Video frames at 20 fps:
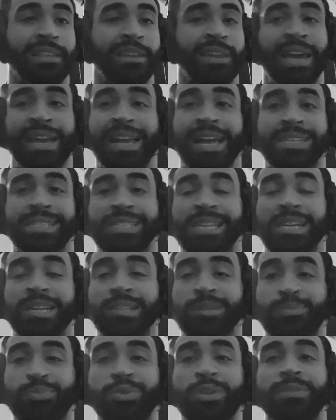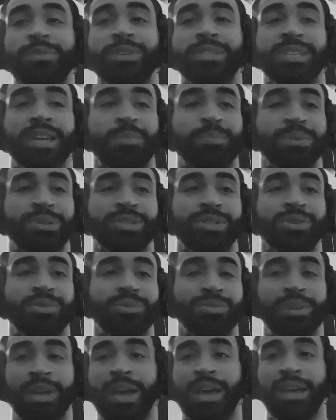like I said in the previous
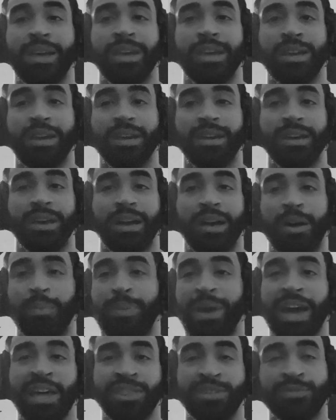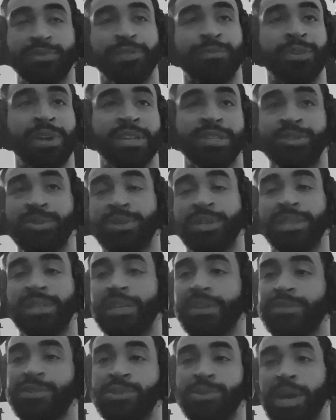episode, a path of revenge only
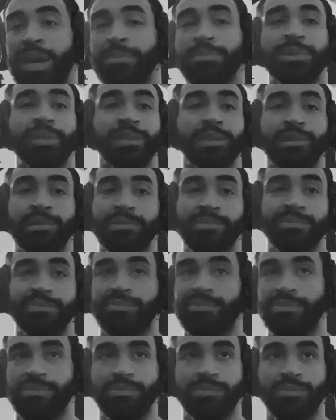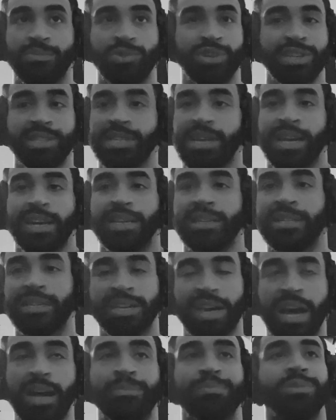leaves you empty. What is that going to
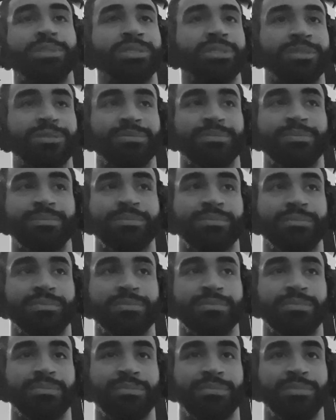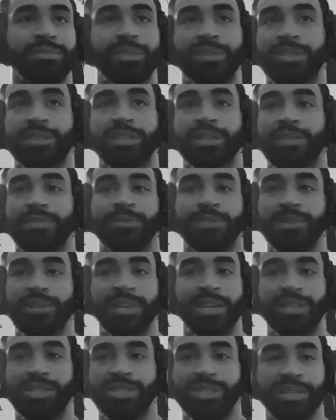accomplish? You're just going to feel
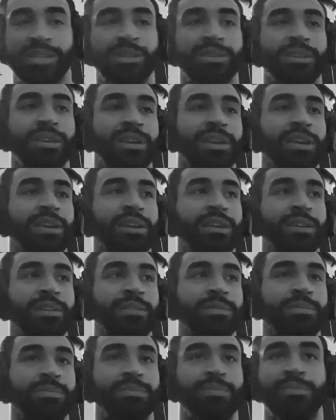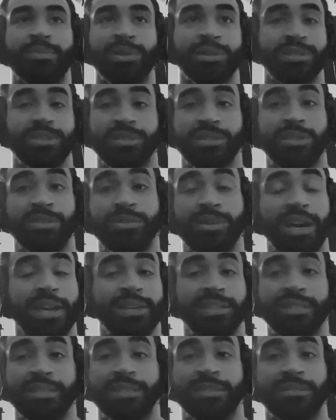like shit. Personally, you got
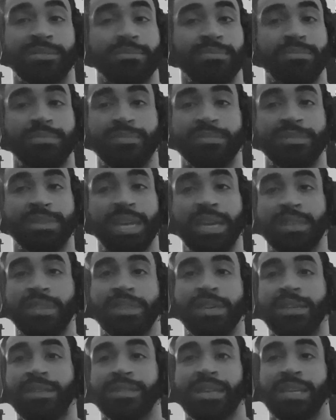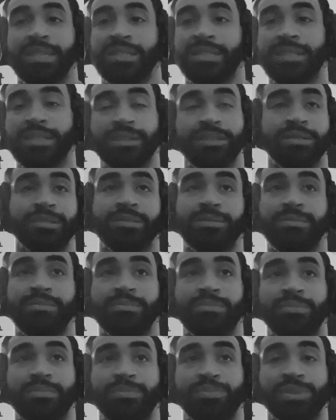to just take things as it is.
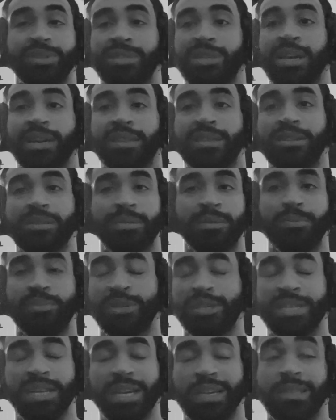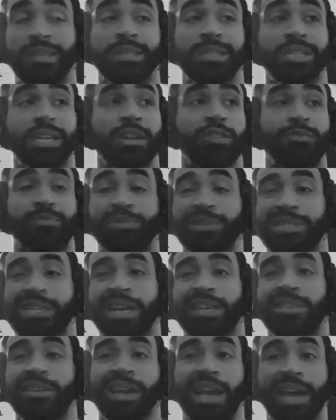Protect your, protect yourself,
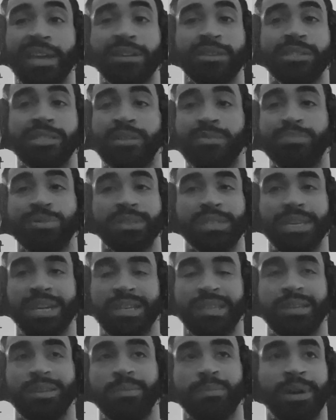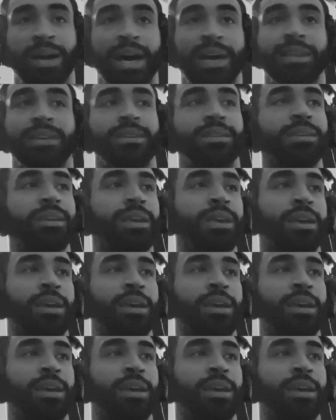protect your energy, protect your body.